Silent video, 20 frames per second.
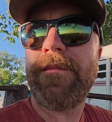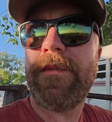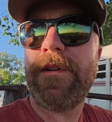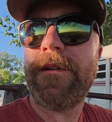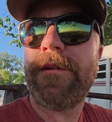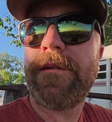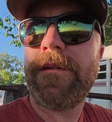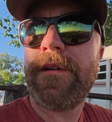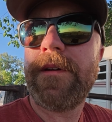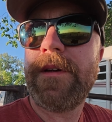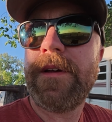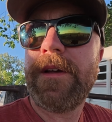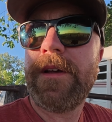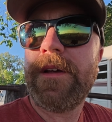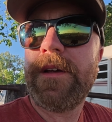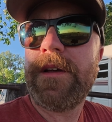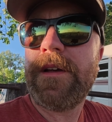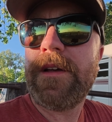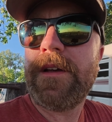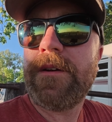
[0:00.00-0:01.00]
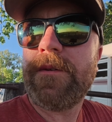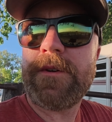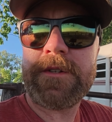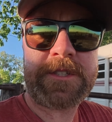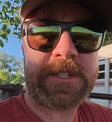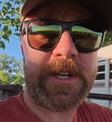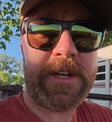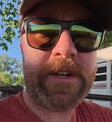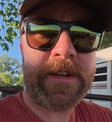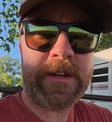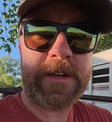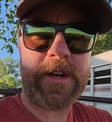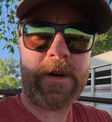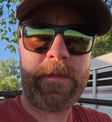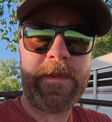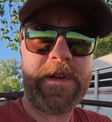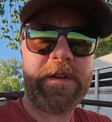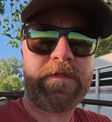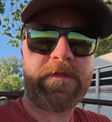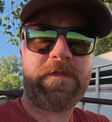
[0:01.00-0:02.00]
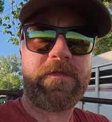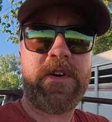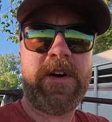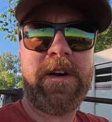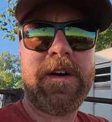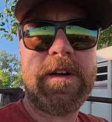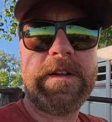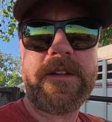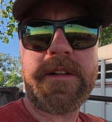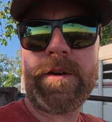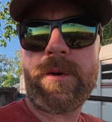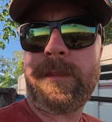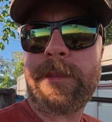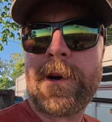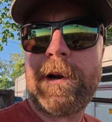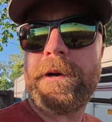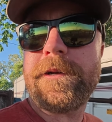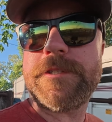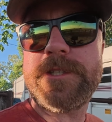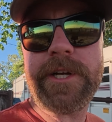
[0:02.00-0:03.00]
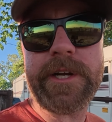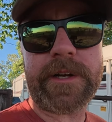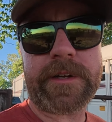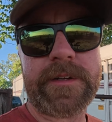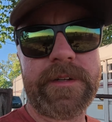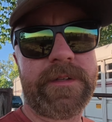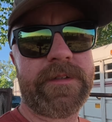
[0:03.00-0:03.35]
But we'll see. It'll be a fun little project.